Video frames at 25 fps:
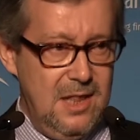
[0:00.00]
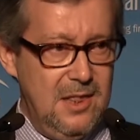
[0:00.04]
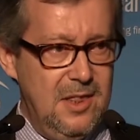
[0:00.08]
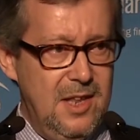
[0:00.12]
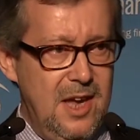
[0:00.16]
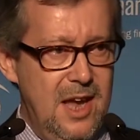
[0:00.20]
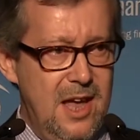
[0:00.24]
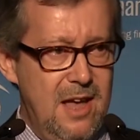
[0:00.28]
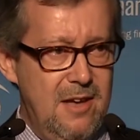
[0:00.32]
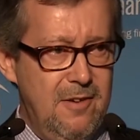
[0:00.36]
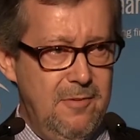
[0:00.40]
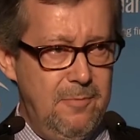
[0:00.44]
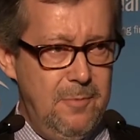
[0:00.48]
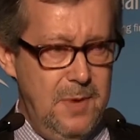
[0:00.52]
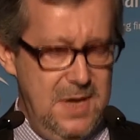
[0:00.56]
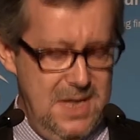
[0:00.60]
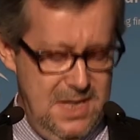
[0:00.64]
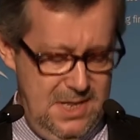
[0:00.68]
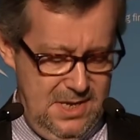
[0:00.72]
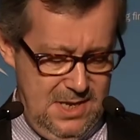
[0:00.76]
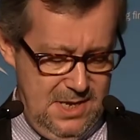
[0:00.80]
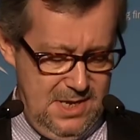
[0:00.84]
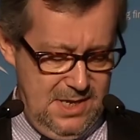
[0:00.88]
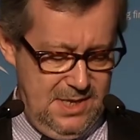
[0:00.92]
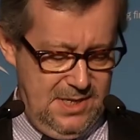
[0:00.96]
There have
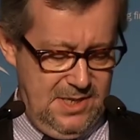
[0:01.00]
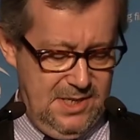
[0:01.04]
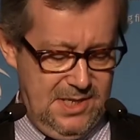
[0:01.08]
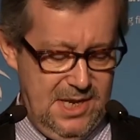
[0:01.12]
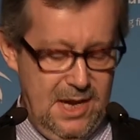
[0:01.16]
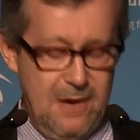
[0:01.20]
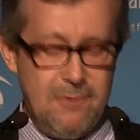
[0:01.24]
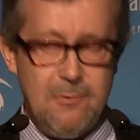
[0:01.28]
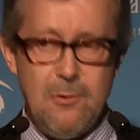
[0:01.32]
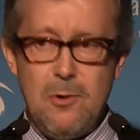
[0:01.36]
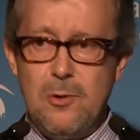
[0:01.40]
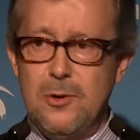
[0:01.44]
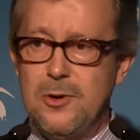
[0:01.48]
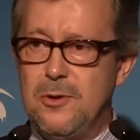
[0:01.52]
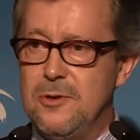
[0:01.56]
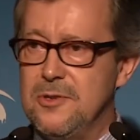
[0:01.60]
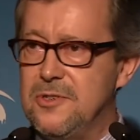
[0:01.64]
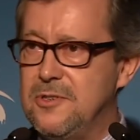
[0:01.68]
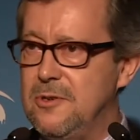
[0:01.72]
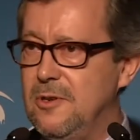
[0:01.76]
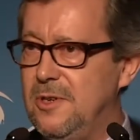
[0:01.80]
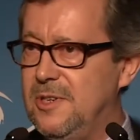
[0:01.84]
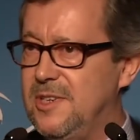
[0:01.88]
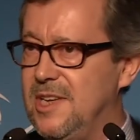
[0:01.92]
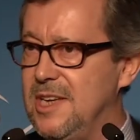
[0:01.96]
been several
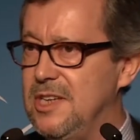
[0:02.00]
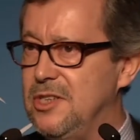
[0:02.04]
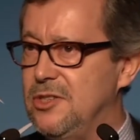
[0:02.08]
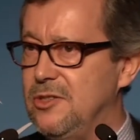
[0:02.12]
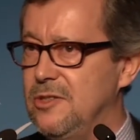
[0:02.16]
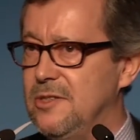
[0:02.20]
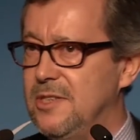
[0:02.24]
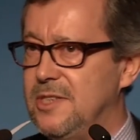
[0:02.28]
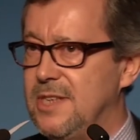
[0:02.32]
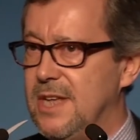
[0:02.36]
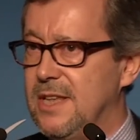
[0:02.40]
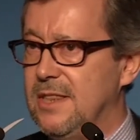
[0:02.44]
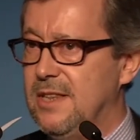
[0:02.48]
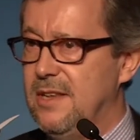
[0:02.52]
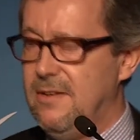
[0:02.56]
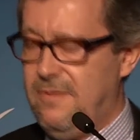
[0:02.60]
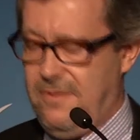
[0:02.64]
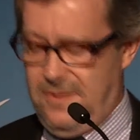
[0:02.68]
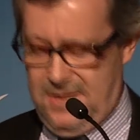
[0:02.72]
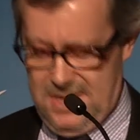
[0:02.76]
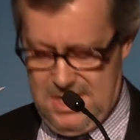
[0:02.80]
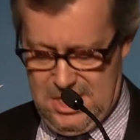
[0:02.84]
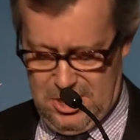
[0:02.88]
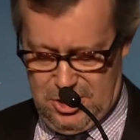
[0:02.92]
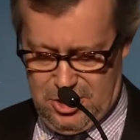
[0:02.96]
consultations and
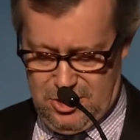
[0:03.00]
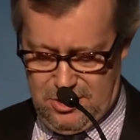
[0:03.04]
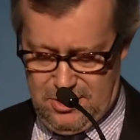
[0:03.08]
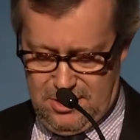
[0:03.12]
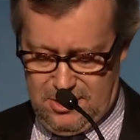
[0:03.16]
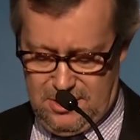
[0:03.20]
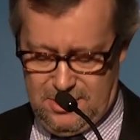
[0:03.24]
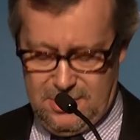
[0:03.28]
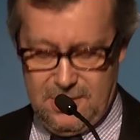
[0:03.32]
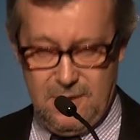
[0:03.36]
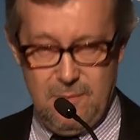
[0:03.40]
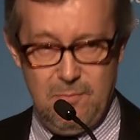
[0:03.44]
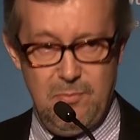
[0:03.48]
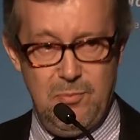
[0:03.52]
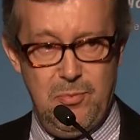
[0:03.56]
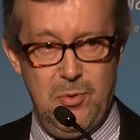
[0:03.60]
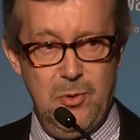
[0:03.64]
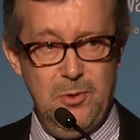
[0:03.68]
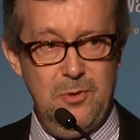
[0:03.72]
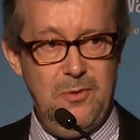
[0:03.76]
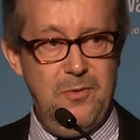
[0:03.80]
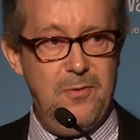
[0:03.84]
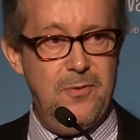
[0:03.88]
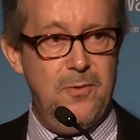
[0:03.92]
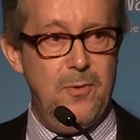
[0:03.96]
definitions
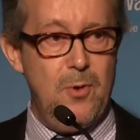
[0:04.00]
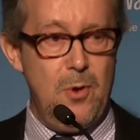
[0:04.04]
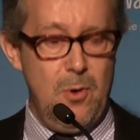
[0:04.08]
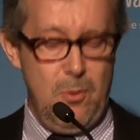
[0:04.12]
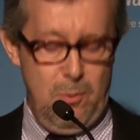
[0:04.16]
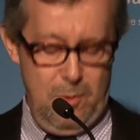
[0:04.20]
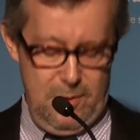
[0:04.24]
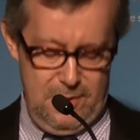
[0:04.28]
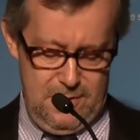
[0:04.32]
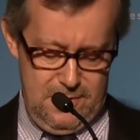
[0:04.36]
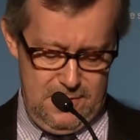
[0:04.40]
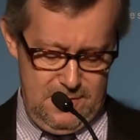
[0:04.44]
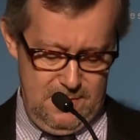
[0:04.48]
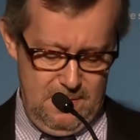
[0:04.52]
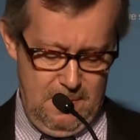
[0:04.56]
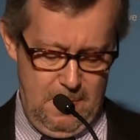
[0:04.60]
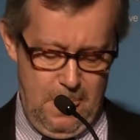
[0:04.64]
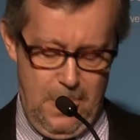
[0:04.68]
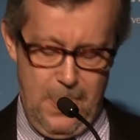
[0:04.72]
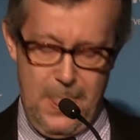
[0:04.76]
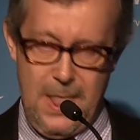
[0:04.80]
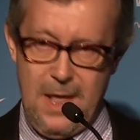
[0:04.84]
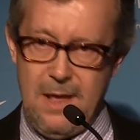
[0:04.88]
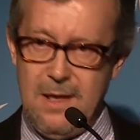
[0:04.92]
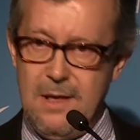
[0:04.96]
put forward,
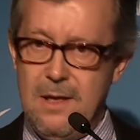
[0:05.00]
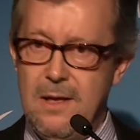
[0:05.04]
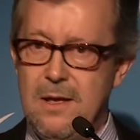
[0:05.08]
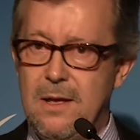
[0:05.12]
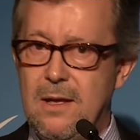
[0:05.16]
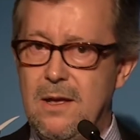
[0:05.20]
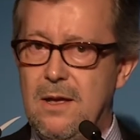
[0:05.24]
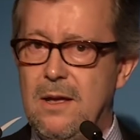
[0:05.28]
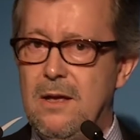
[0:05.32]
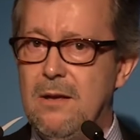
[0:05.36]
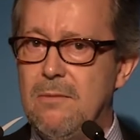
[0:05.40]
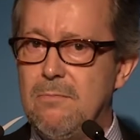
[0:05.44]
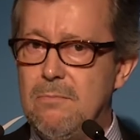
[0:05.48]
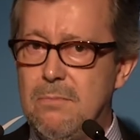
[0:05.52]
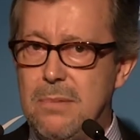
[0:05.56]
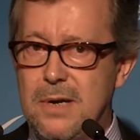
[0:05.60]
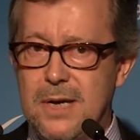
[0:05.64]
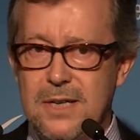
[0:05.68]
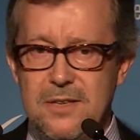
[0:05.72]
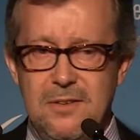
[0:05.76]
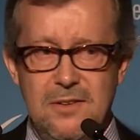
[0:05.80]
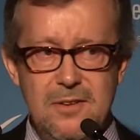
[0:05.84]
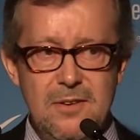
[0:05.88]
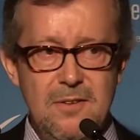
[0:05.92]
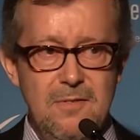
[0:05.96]

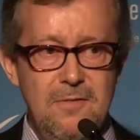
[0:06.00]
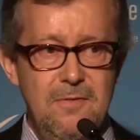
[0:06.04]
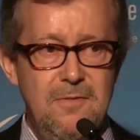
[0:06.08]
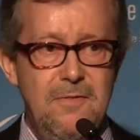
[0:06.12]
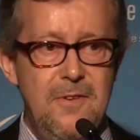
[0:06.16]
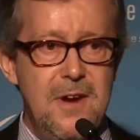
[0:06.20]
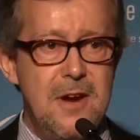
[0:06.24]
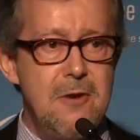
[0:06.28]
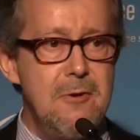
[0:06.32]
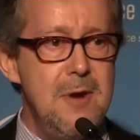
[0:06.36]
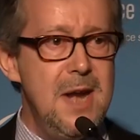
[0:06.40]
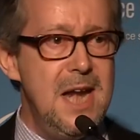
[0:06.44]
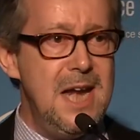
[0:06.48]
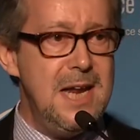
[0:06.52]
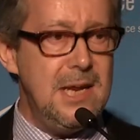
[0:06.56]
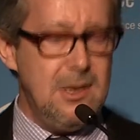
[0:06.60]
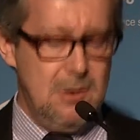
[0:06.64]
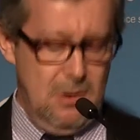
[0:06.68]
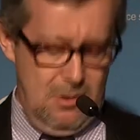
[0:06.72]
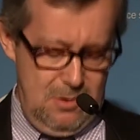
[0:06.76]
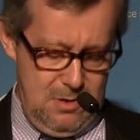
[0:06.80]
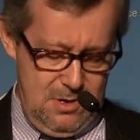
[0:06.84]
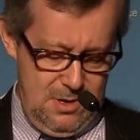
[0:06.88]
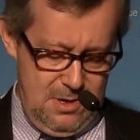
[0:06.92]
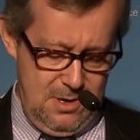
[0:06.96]
but very
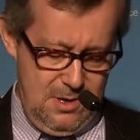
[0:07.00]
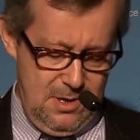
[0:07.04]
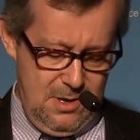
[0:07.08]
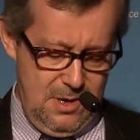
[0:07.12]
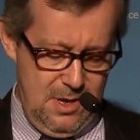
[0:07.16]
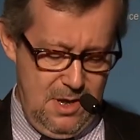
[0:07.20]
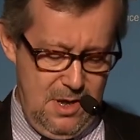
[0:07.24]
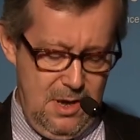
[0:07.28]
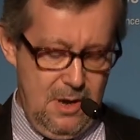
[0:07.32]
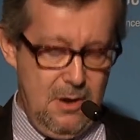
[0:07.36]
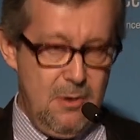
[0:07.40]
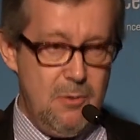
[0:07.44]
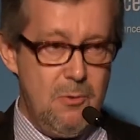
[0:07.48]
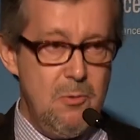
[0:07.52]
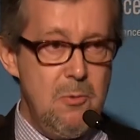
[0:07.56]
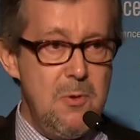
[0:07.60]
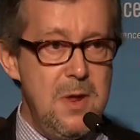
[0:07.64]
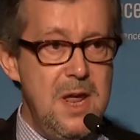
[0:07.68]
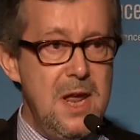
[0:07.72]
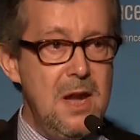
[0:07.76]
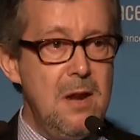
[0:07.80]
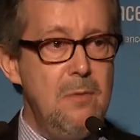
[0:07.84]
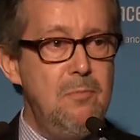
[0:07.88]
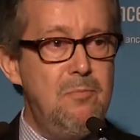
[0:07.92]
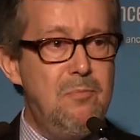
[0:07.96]
little
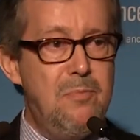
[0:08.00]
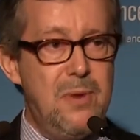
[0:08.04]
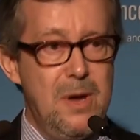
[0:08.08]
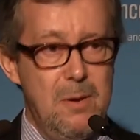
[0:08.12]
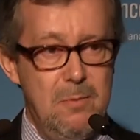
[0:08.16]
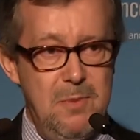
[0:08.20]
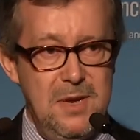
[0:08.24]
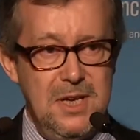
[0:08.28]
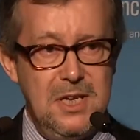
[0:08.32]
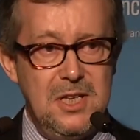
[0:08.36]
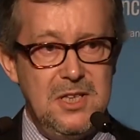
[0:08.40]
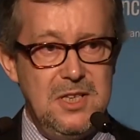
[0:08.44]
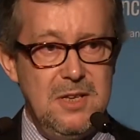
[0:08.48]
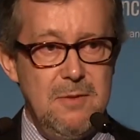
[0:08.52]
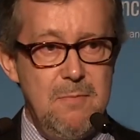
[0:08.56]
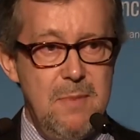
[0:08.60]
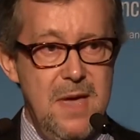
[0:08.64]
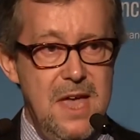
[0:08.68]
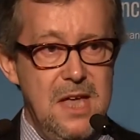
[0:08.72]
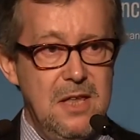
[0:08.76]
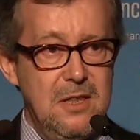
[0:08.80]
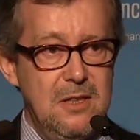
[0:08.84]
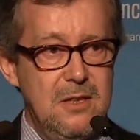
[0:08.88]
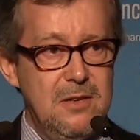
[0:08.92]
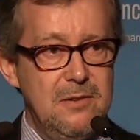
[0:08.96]
real public
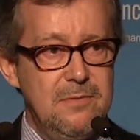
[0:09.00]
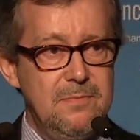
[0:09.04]
debate.